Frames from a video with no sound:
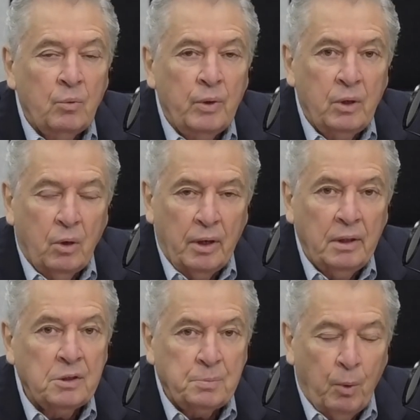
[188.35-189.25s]

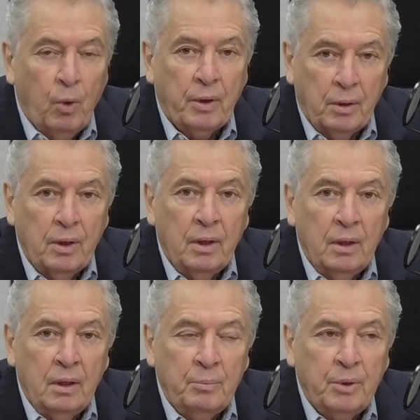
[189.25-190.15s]
regarding this border
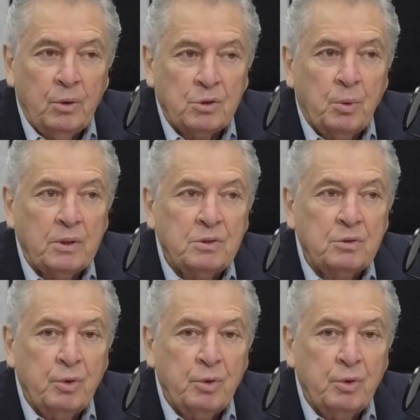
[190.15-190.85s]
because what's